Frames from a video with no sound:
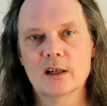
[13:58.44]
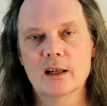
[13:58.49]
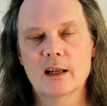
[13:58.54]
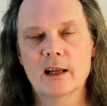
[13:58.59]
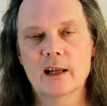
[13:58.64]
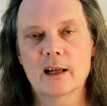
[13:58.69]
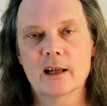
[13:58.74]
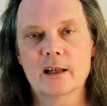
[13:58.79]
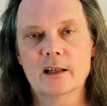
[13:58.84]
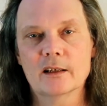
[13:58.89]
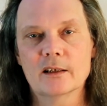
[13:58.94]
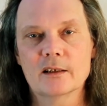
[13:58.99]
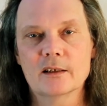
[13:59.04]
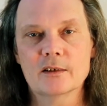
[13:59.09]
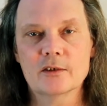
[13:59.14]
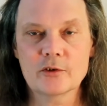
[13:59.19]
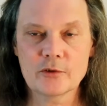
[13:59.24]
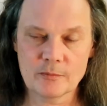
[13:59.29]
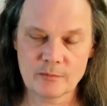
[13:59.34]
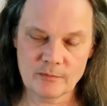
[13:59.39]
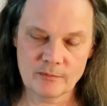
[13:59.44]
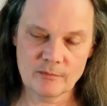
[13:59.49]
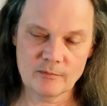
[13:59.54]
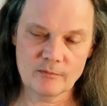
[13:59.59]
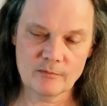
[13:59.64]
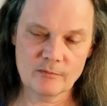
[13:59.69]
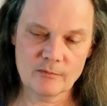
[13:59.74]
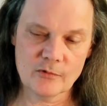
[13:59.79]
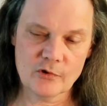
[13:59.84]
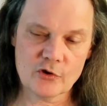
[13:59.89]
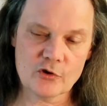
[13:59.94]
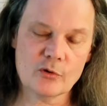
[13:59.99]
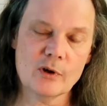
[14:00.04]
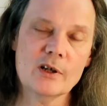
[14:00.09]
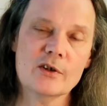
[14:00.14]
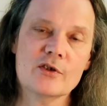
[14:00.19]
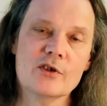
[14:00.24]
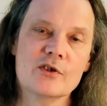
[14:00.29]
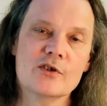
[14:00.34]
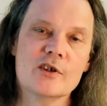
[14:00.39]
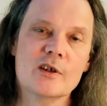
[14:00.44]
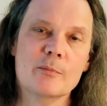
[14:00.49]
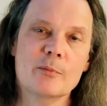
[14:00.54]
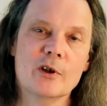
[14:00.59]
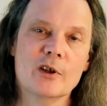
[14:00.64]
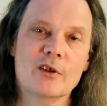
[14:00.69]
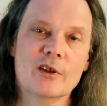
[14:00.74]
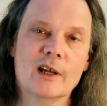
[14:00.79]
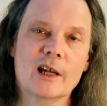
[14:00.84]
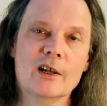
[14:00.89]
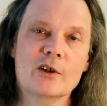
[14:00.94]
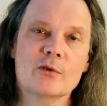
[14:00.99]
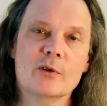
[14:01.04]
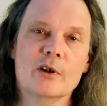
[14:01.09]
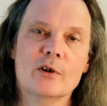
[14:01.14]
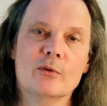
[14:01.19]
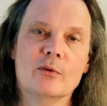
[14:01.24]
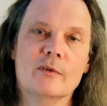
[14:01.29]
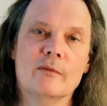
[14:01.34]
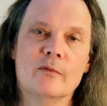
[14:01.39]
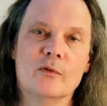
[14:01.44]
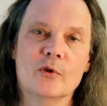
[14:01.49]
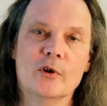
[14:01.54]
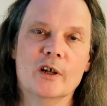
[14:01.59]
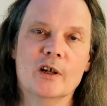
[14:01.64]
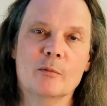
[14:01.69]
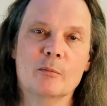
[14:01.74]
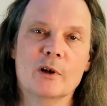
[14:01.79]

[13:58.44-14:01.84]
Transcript: And Stress is something that I try to avoid in